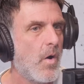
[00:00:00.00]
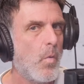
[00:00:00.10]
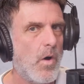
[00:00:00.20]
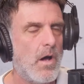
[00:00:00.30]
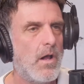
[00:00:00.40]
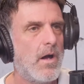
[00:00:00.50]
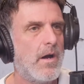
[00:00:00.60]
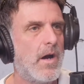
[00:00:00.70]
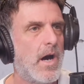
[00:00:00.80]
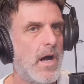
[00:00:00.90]
Well,
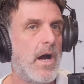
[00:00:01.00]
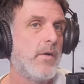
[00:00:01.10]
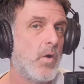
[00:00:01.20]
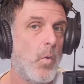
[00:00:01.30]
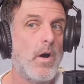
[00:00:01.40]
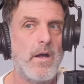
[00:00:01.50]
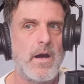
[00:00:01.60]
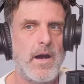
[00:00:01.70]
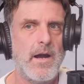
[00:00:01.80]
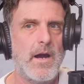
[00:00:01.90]
you know
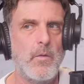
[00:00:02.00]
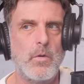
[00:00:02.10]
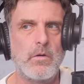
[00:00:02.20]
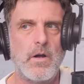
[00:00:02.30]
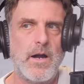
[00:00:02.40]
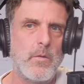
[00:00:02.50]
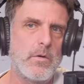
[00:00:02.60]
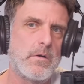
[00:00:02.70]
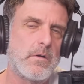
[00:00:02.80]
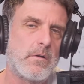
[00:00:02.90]
what? I
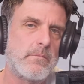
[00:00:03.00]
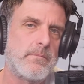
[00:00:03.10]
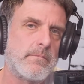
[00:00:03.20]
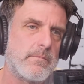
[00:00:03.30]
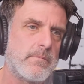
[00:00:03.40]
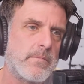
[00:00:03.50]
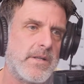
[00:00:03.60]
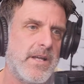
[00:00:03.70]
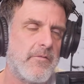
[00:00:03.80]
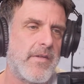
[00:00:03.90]
will
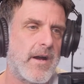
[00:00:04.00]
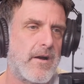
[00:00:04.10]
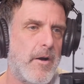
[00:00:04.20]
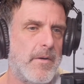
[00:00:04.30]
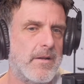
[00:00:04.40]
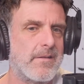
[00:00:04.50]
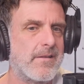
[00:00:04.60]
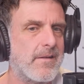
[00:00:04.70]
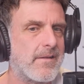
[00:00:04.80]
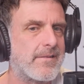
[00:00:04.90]
give that comment a
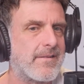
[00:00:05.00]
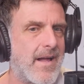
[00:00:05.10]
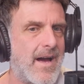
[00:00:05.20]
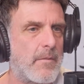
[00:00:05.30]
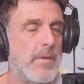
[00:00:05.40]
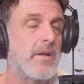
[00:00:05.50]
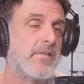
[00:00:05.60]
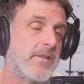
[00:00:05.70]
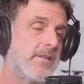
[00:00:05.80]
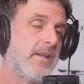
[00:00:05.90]
little slack,
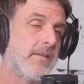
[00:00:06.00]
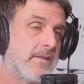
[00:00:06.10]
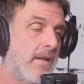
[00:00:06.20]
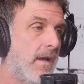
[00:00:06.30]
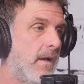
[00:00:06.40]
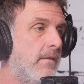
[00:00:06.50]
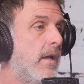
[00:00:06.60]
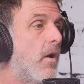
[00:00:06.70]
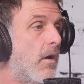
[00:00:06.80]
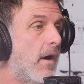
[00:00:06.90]
because at the end of the day, they
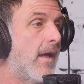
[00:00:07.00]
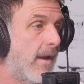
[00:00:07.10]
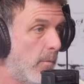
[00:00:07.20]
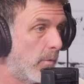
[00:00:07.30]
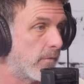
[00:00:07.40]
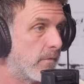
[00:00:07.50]
are animals.